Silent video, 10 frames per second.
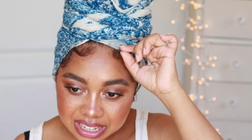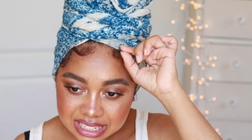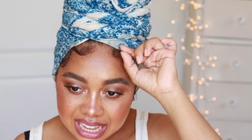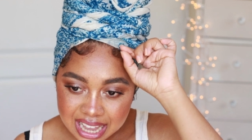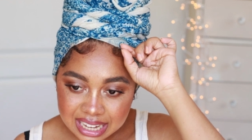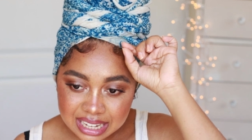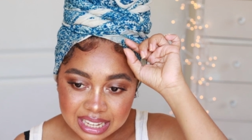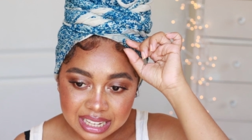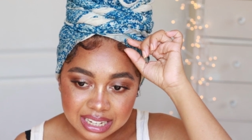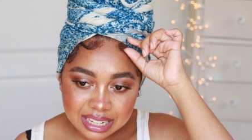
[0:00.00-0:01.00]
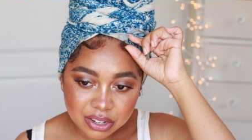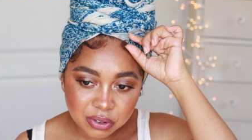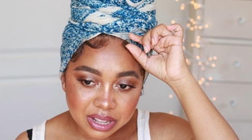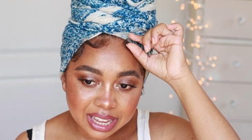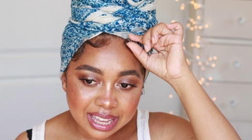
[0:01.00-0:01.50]
the tiny
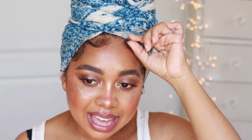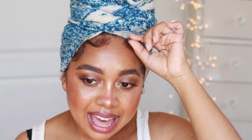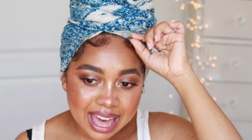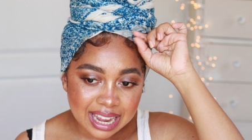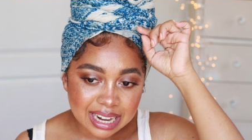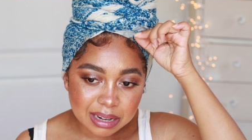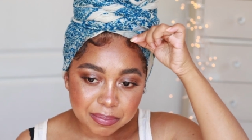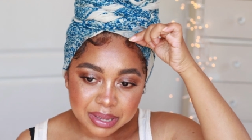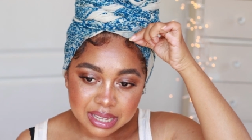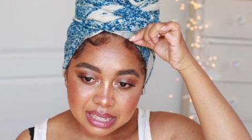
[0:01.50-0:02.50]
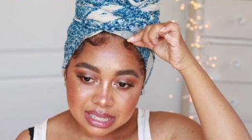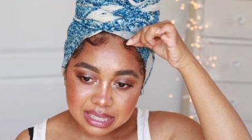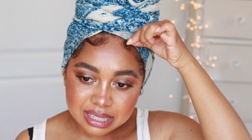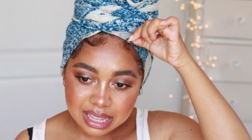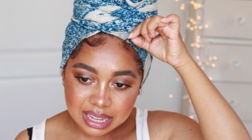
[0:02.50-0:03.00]
little like end piece,